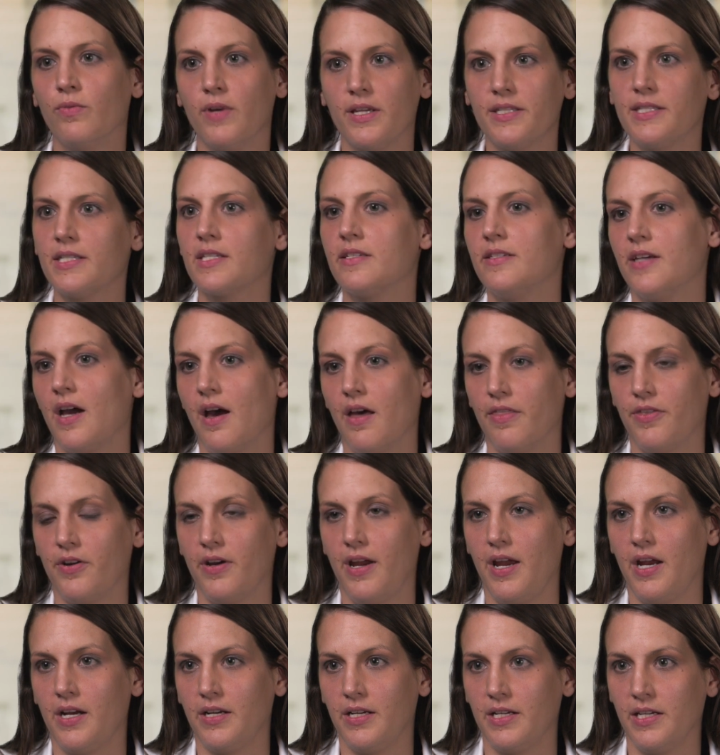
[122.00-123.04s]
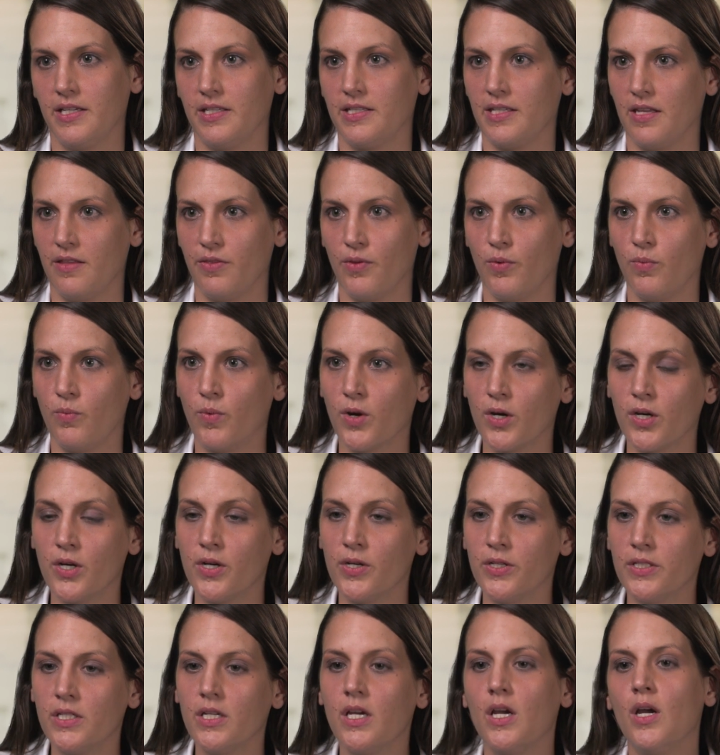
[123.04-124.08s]
risk to other areas in the
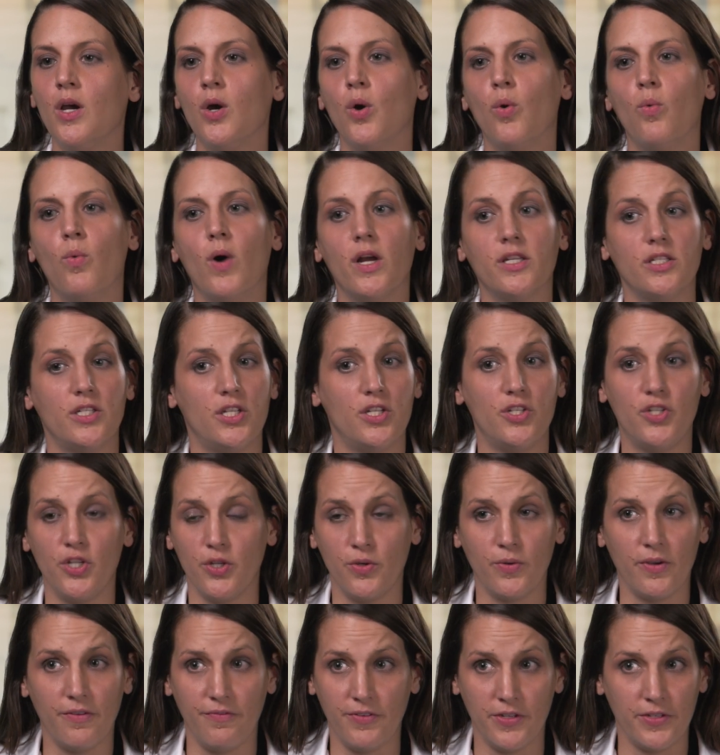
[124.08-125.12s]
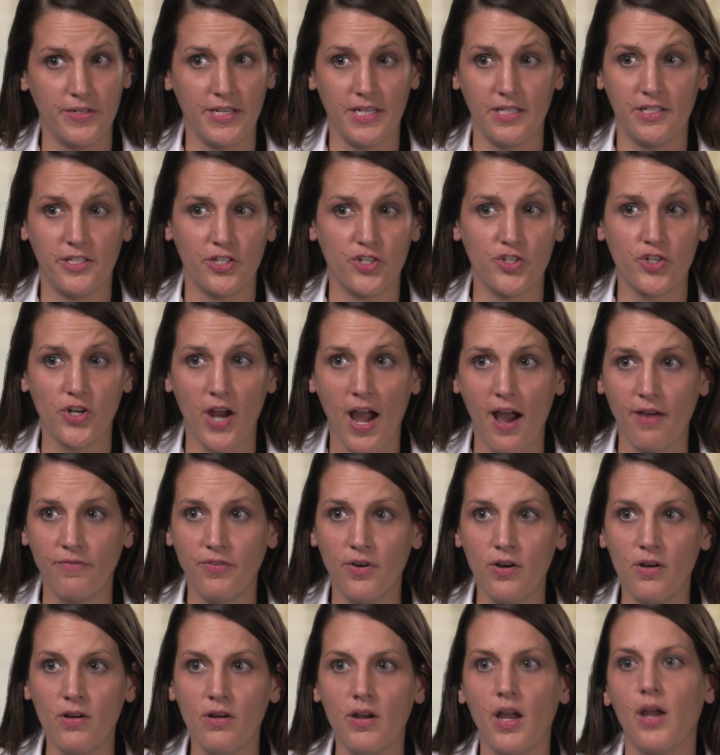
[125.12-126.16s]
world, what to do if you need to
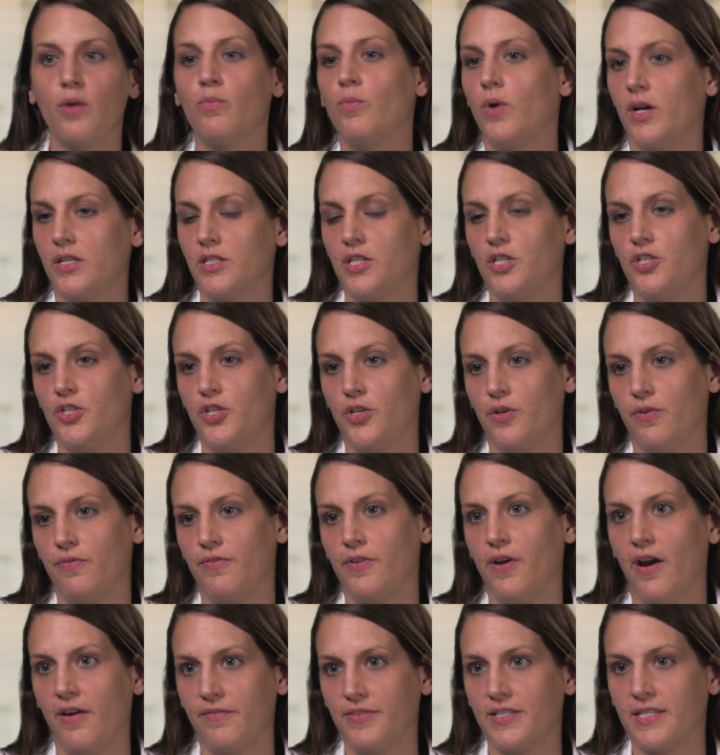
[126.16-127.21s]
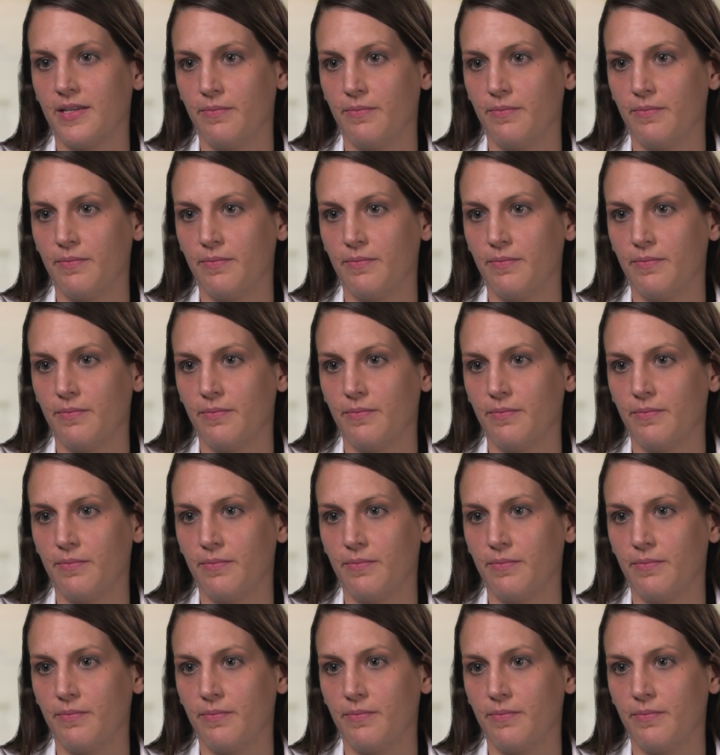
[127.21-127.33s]
travel, and what to do if you have